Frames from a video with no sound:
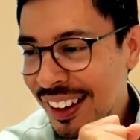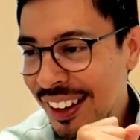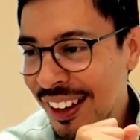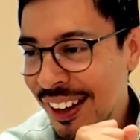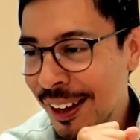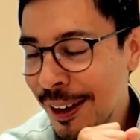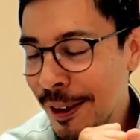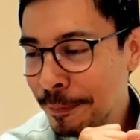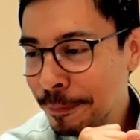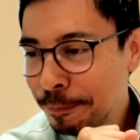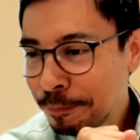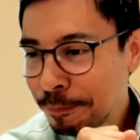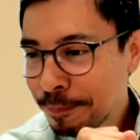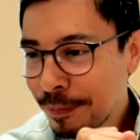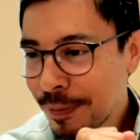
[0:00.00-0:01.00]
Um,
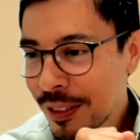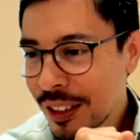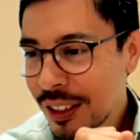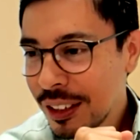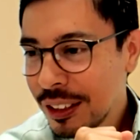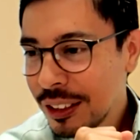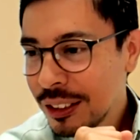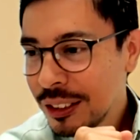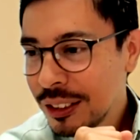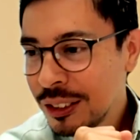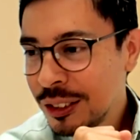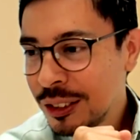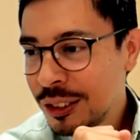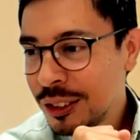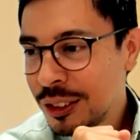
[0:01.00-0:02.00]

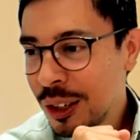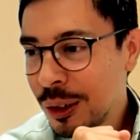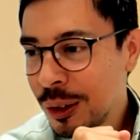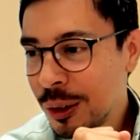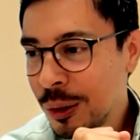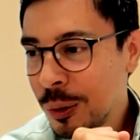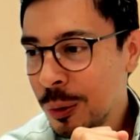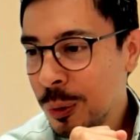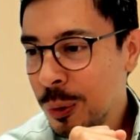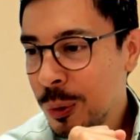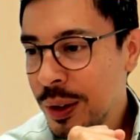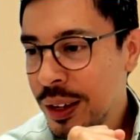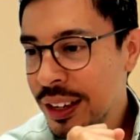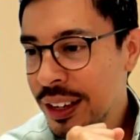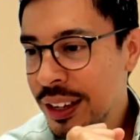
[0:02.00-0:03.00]
so
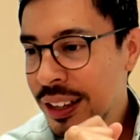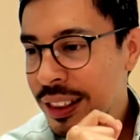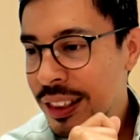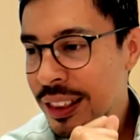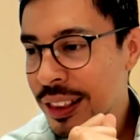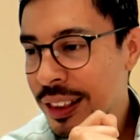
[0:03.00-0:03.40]
with